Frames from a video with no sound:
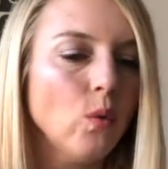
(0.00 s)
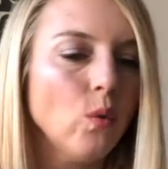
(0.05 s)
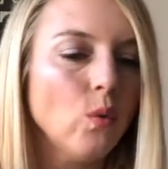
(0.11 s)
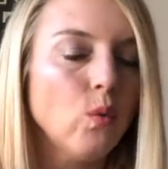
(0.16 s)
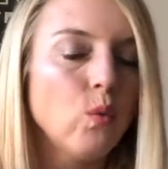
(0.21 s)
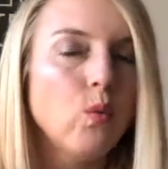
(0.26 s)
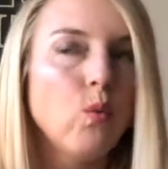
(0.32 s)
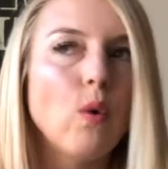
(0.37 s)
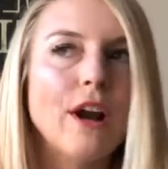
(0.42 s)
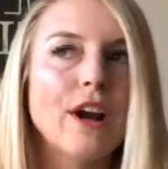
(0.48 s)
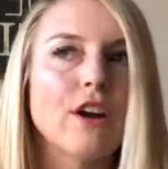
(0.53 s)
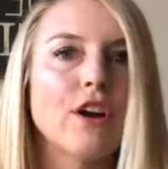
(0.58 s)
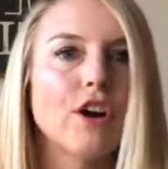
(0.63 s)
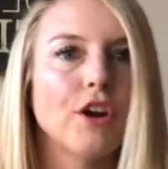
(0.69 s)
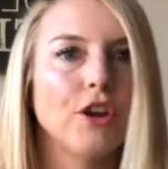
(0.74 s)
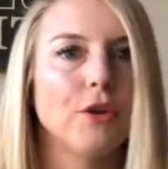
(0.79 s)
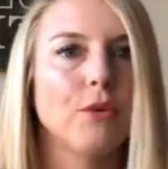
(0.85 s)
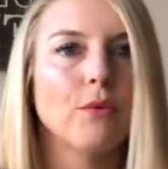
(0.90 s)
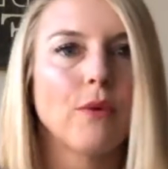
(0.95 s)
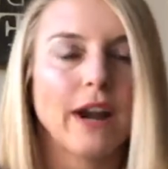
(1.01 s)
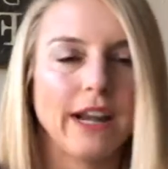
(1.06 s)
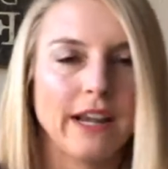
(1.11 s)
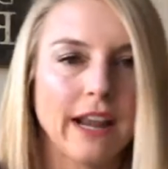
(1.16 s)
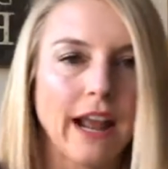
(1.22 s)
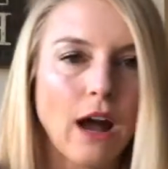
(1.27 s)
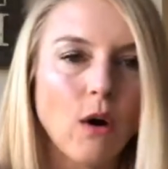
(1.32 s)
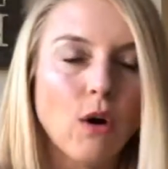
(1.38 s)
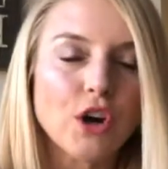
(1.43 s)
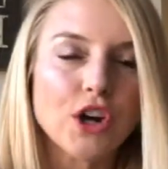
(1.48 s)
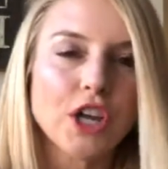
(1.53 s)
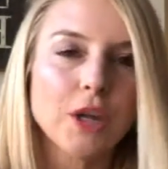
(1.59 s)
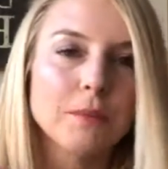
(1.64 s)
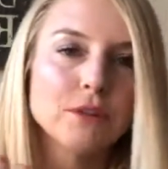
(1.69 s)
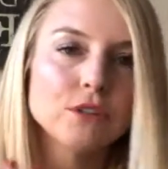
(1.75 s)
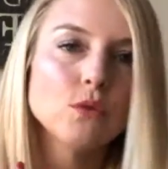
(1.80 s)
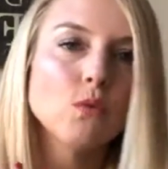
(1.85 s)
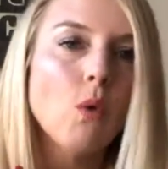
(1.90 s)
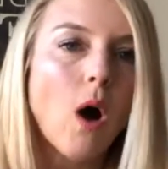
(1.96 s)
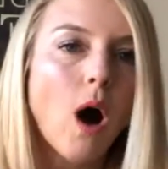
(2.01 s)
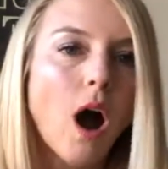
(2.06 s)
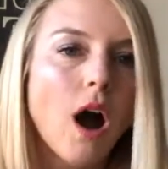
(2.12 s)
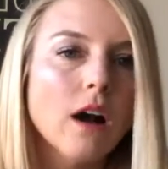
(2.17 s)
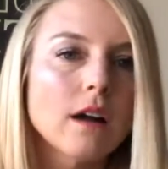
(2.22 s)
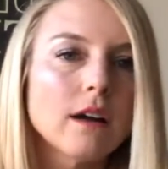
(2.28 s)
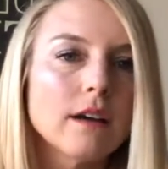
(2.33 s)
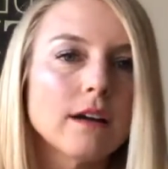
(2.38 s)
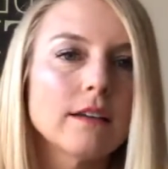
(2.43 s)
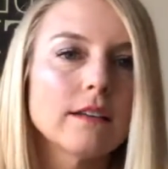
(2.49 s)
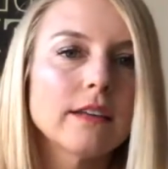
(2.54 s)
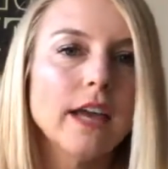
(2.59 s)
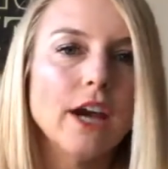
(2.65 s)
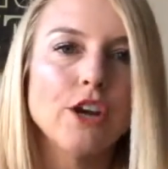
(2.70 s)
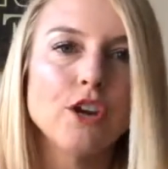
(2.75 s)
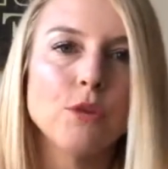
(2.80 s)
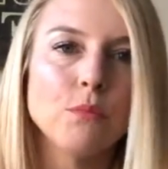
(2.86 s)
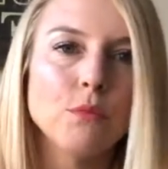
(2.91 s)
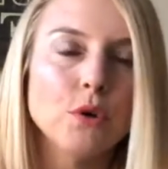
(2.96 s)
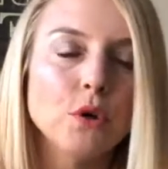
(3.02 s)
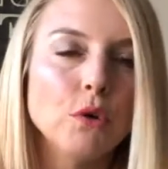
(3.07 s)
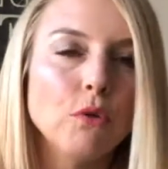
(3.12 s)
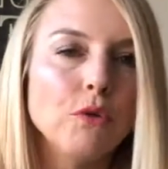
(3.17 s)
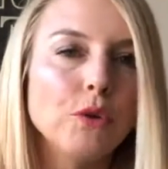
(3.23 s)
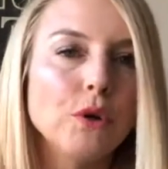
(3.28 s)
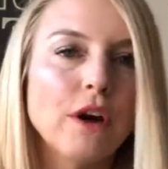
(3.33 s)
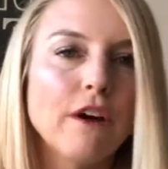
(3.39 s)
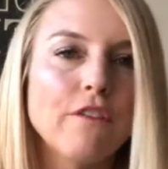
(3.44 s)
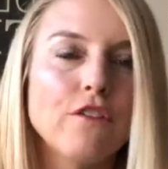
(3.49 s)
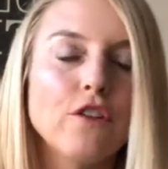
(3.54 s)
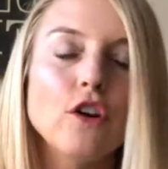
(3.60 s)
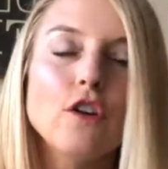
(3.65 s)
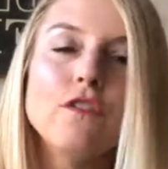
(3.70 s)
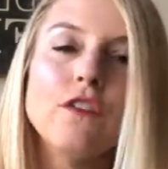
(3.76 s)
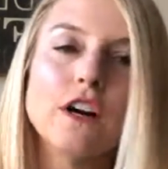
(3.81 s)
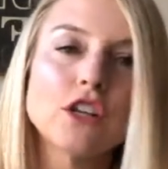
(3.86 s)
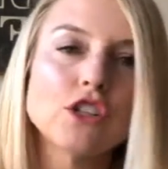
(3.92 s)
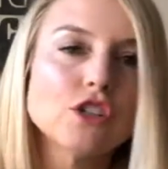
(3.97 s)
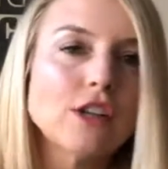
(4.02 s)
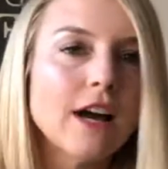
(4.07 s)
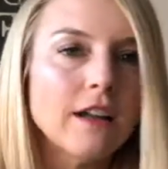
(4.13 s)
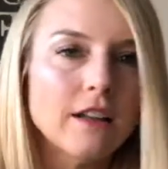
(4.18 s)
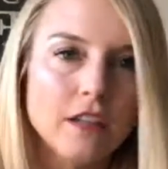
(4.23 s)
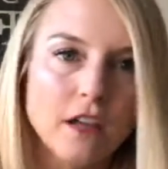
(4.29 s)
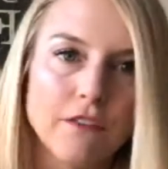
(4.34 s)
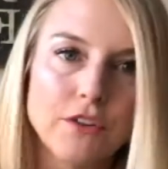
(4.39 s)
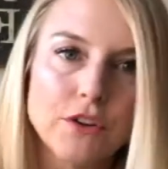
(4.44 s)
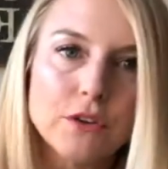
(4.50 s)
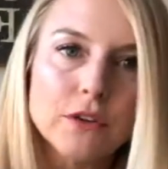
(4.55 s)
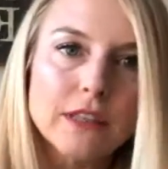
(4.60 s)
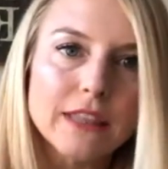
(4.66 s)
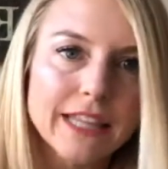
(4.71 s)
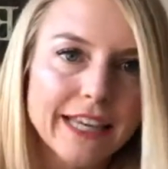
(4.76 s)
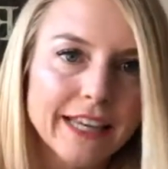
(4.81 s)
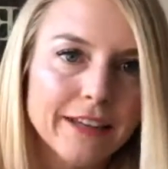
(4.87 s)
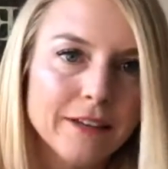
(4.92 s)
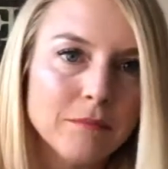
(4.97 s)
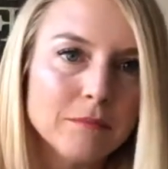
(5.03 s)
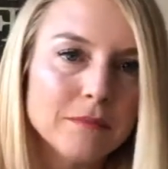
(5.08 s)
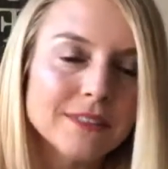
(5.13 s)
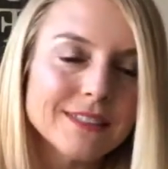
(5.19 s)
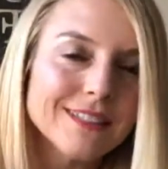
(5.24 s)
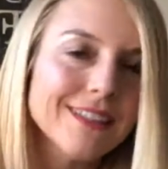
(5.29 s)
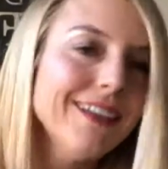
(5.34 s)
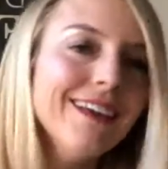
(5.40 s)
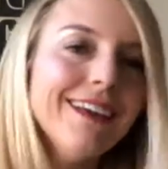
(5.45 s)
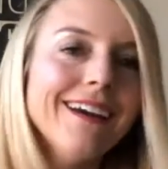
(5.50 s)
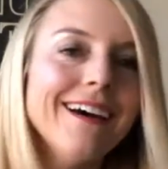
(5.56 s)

where are you right now? Are you able to walk? Can you move? Do you have full functionality of your limbs?